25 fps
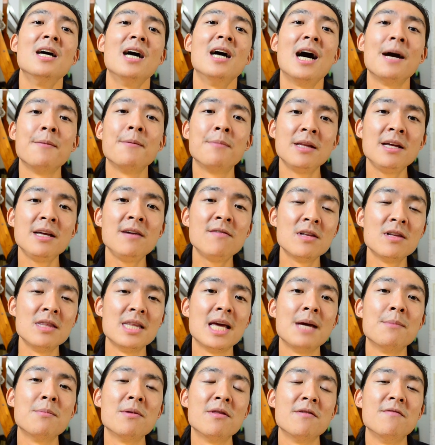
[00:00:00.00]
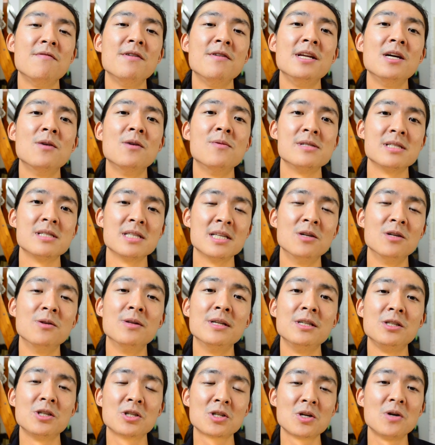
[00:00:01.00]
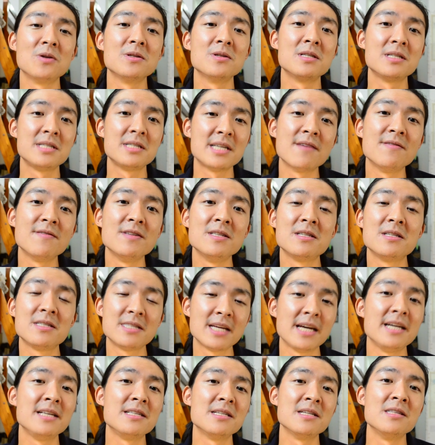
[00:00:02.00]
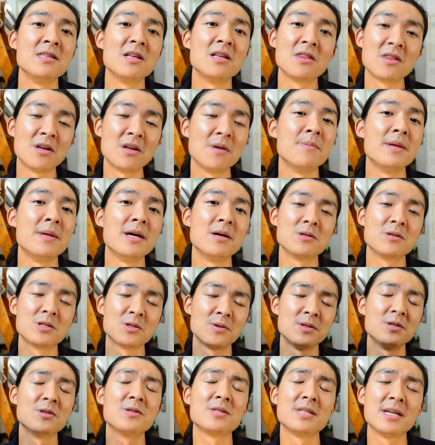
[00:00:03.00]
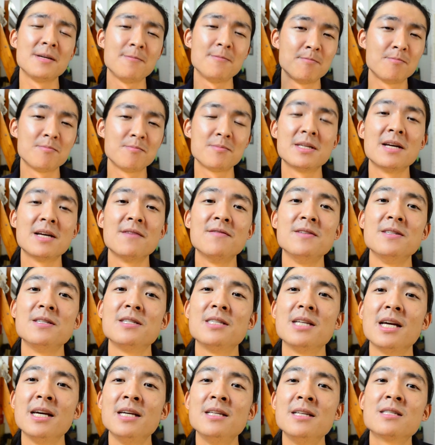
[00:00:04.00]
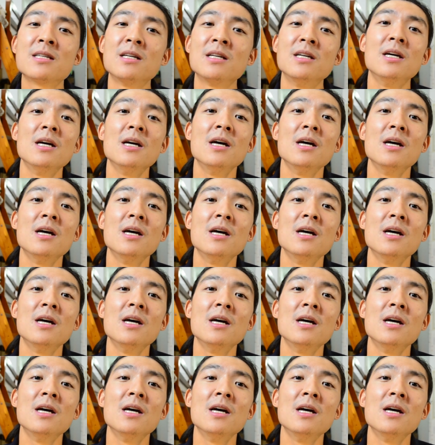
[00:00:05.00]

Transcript: I believe the name of the video is literally just called 7 states in the thumbnail, so it'll say 7 states.